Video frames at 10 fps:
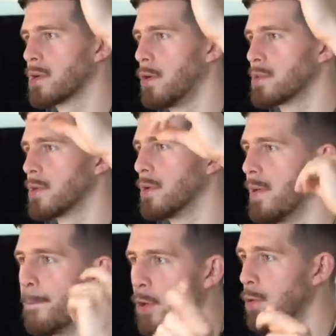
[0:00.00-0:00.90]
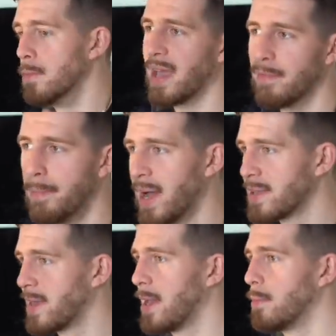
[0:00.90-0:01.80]
coaster. Then boom, they have a
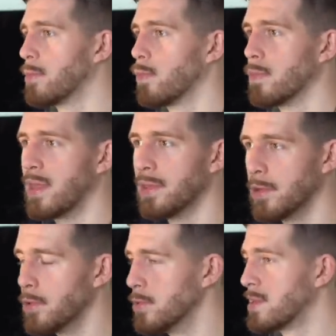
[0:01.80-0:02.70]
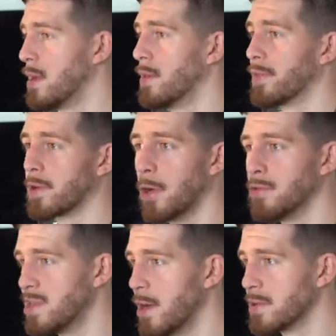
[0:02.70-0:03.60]
bad game, they lose, their
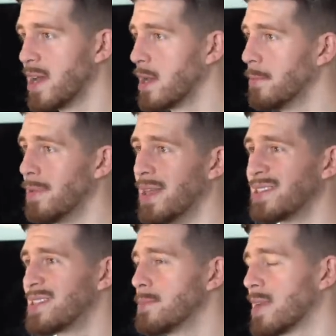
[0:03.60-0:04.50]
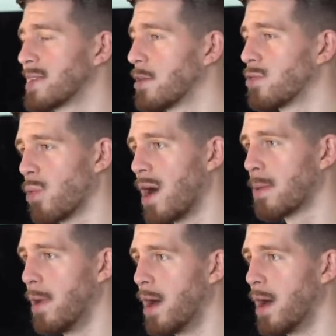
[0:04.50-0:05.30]
coach yells at them, and it seems like they're in rock